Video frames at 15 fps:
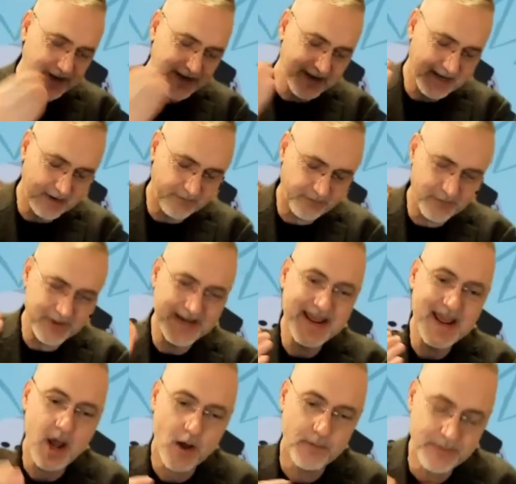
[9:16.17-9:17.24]
an
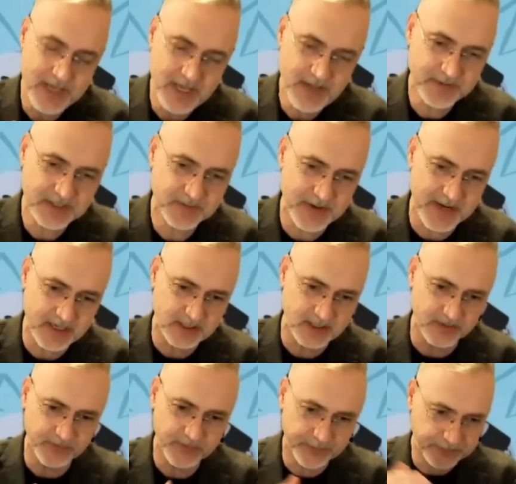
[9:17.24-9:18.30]
ERP
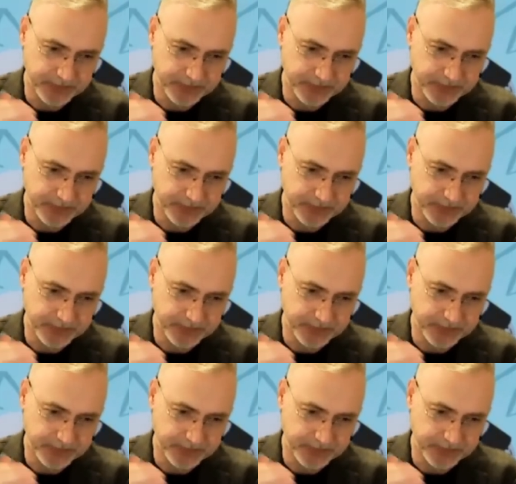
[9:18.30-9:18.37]
perspective,